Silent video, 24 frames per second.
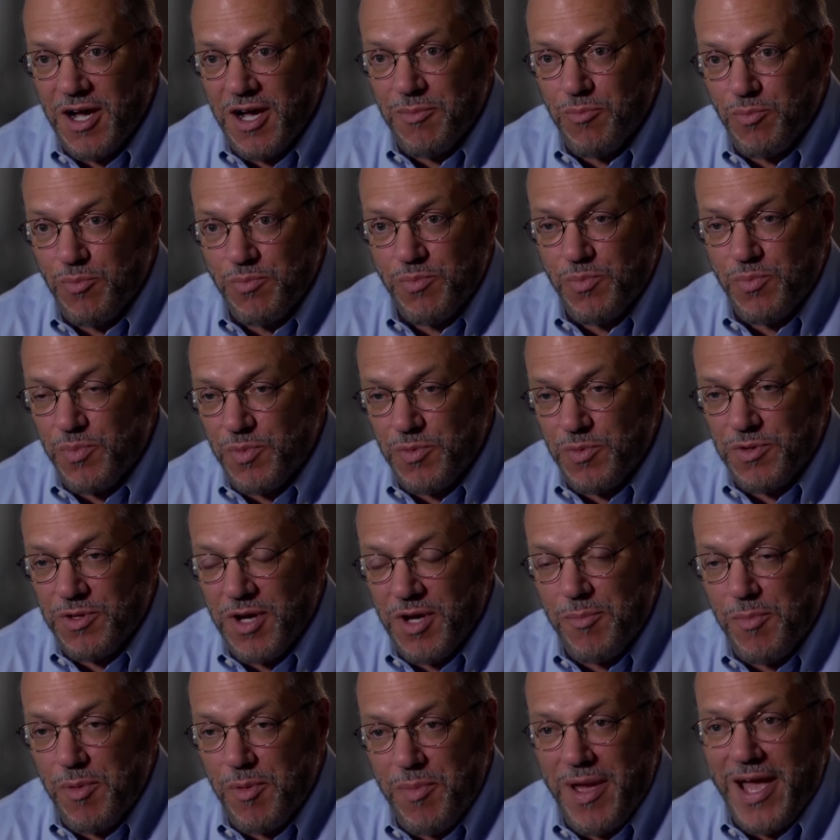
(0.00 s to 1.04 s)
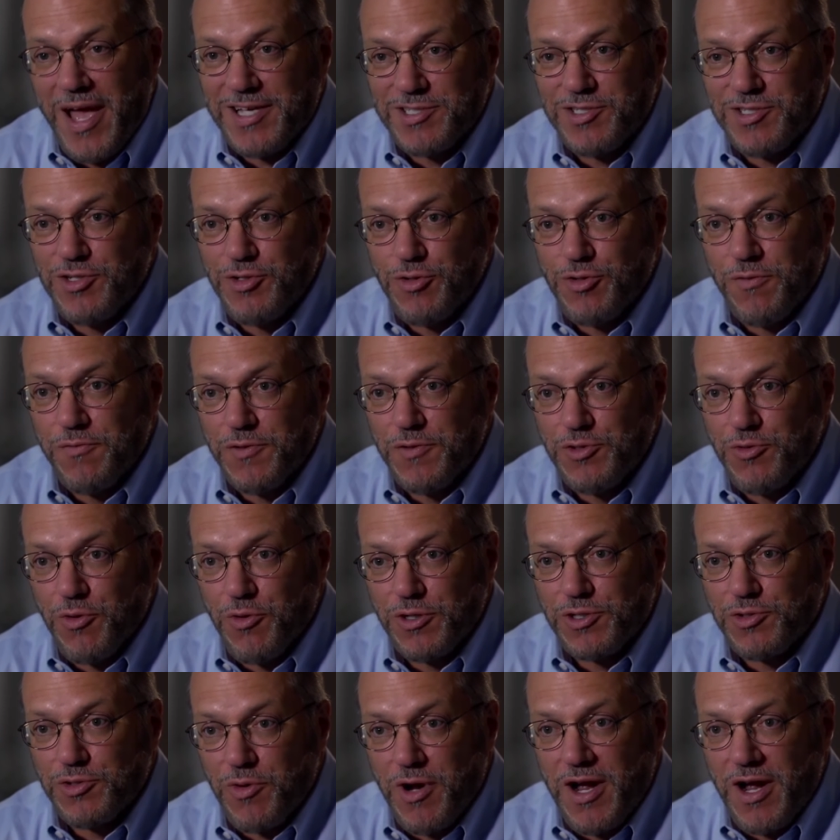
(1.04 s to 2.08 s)
I'm a passenger of a
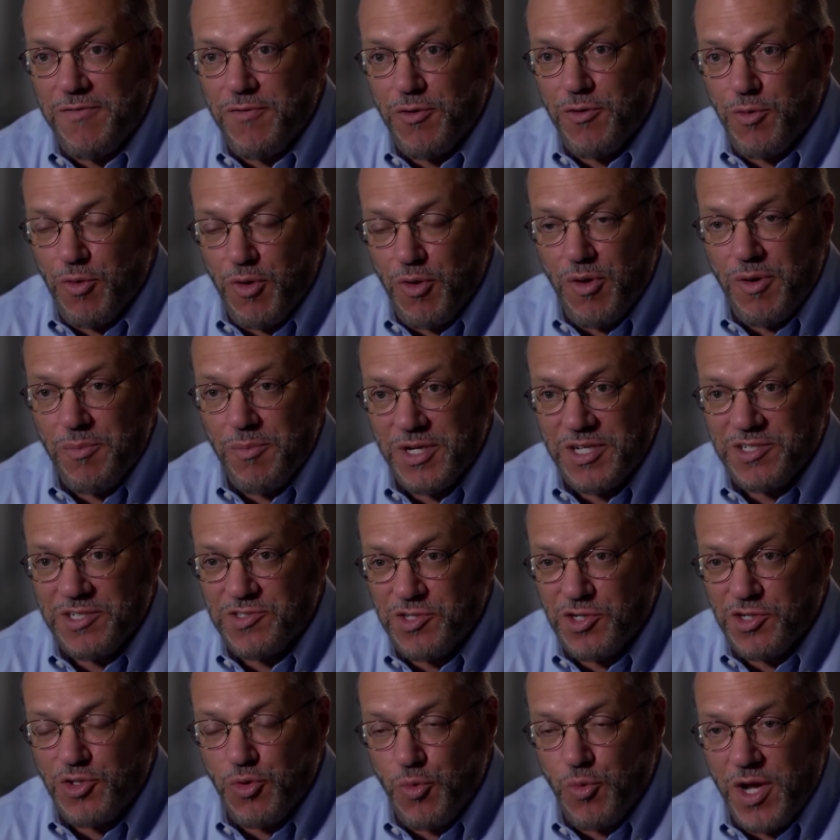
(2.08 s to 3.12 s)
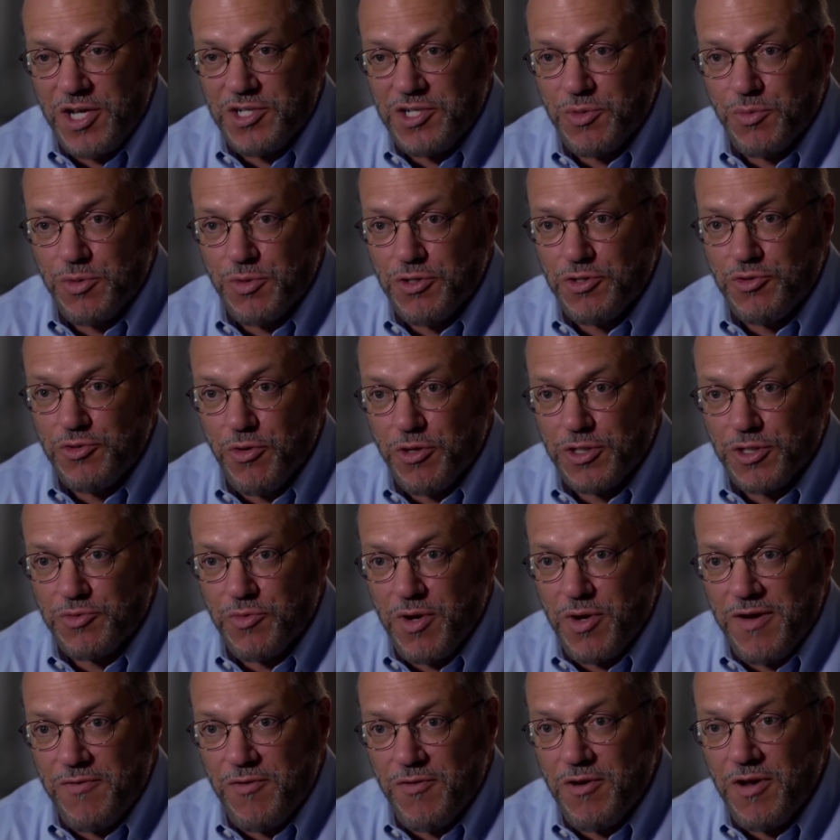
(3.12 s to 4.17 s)
drunk driver, or I'm in a situation with a drunk
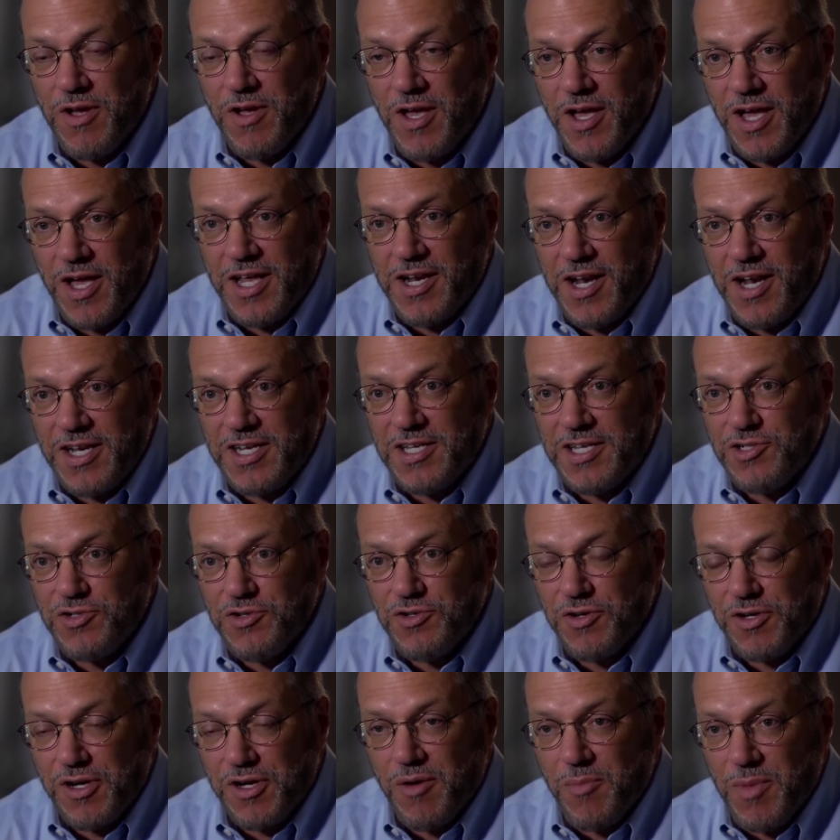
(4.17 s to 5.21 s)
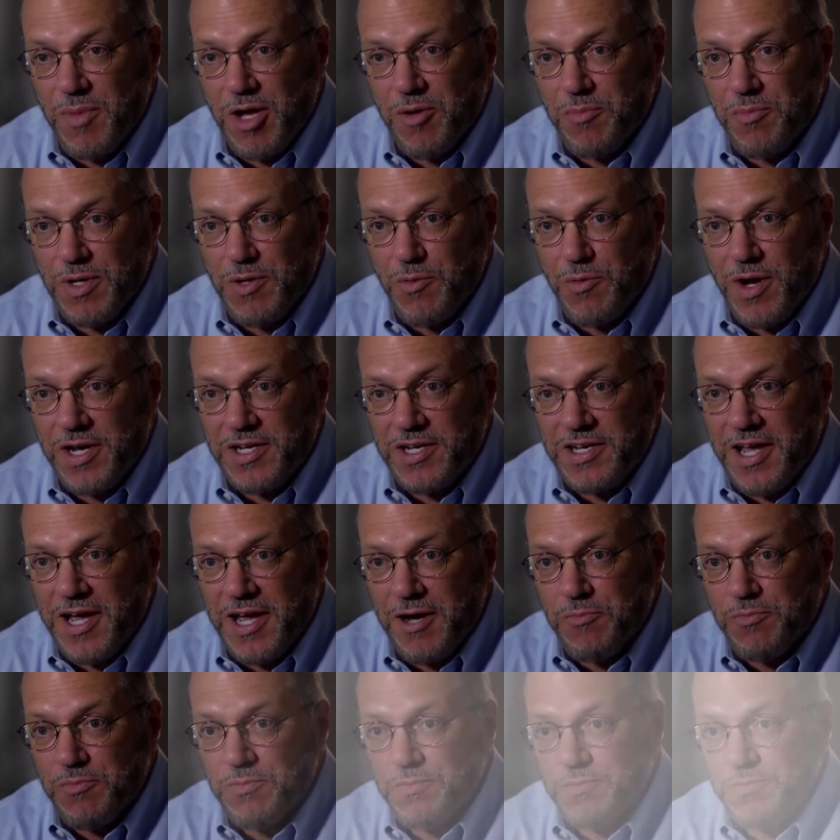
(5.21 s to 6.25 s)
driver and I need you to come help me right now.